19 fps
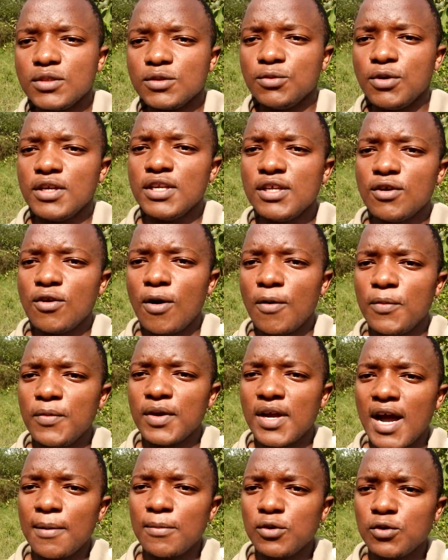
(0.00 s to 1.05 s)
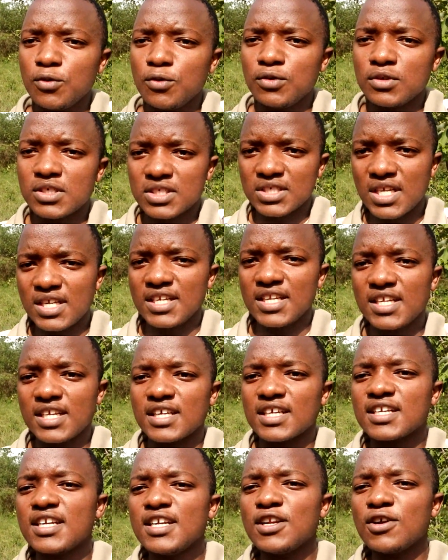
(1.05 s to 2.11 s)
When we come to
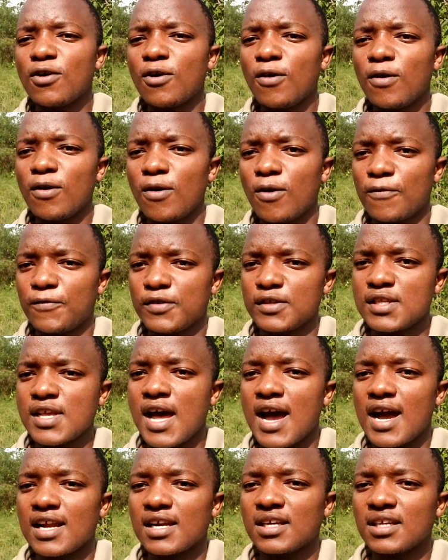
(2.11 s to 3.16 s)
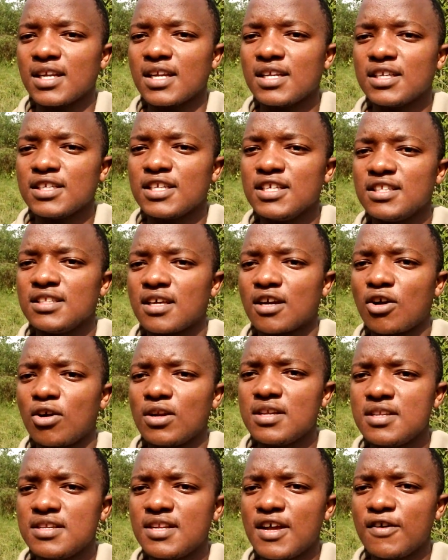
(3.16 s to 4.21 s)
training, clinical officers are trained in the
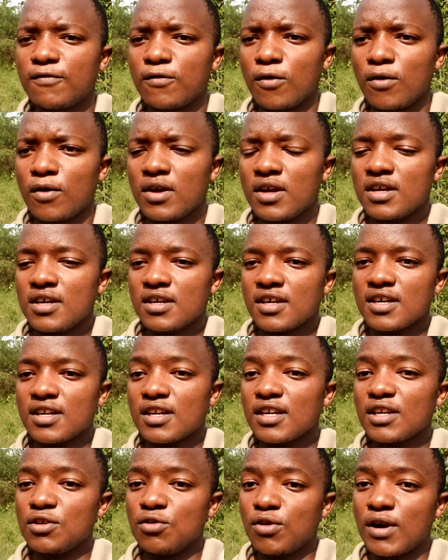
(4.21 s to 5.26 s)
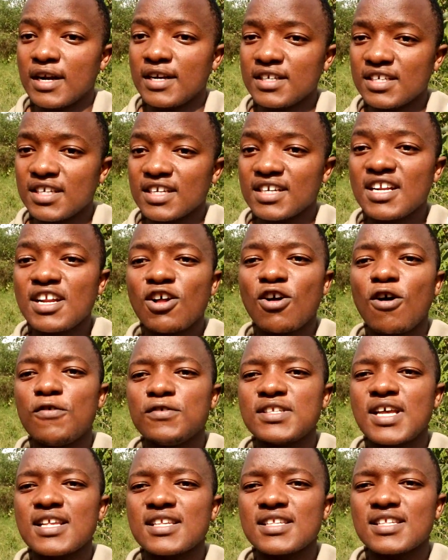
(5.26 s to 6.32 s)
college level. Clinical
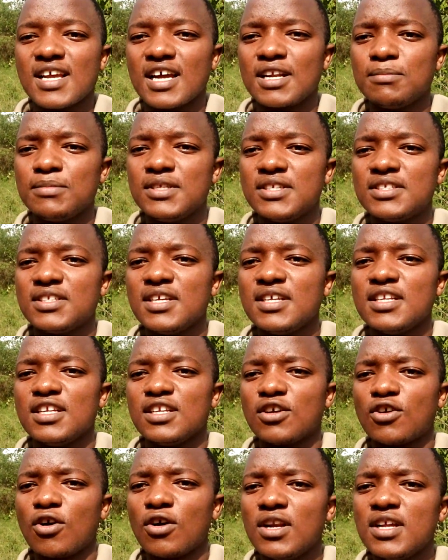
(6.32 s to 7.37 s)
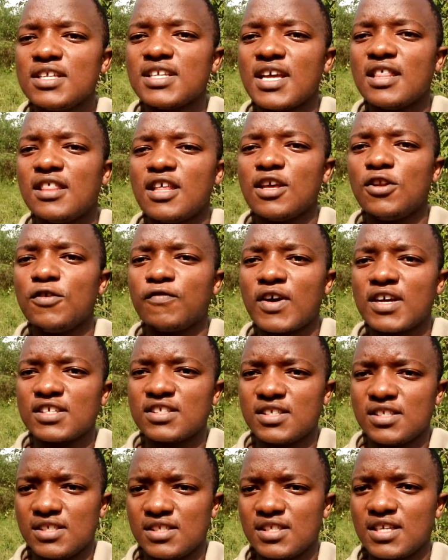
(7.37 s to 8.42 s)
officers can be trained in college and the
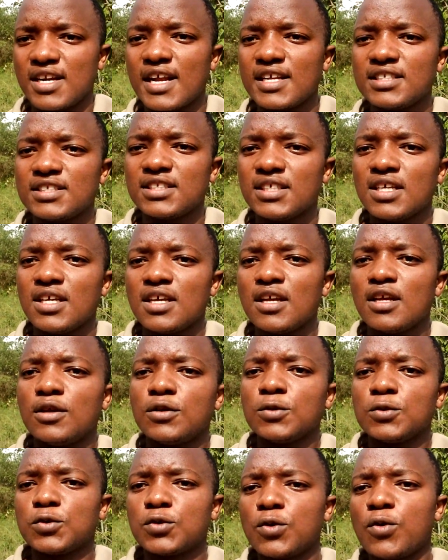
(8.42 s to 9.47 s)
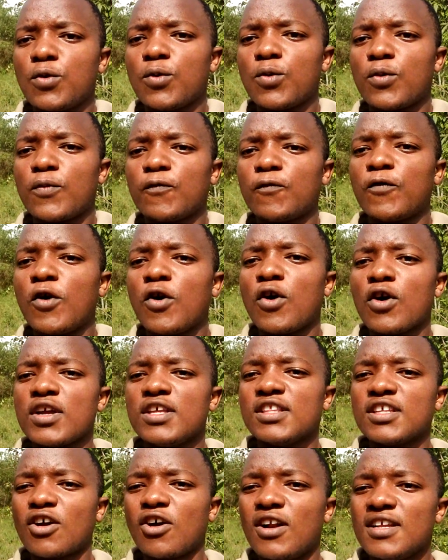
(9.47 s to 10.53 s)
universities, right? So for
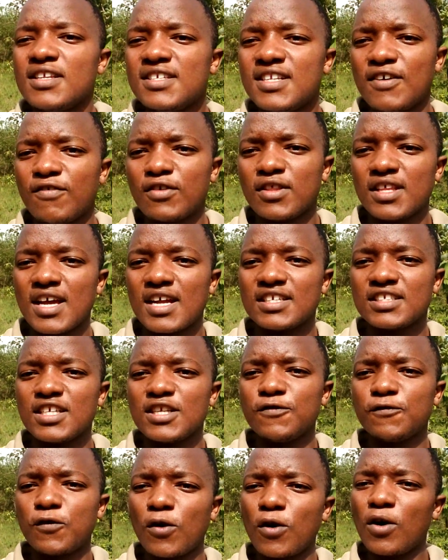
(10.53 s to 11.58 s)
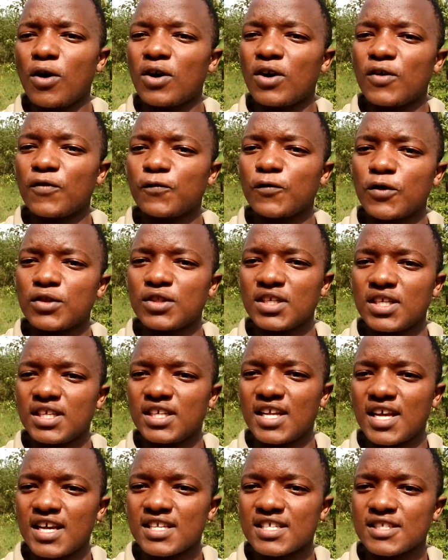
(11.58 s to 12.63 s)
in college level, they are trained for 3
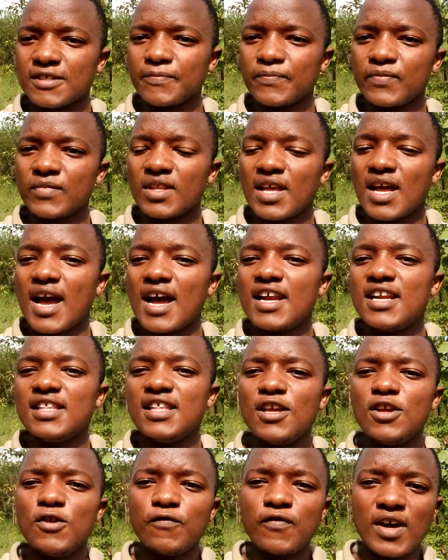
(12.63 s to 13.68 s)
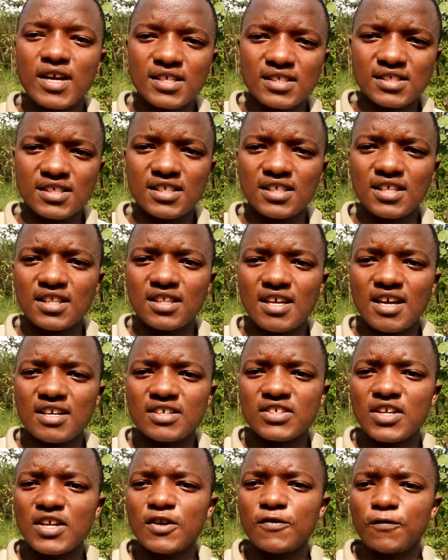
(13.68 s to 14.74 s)
years, and in the university they are
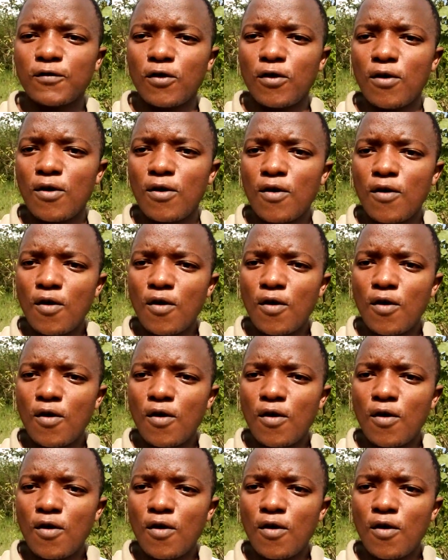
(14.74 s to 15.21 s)
trained for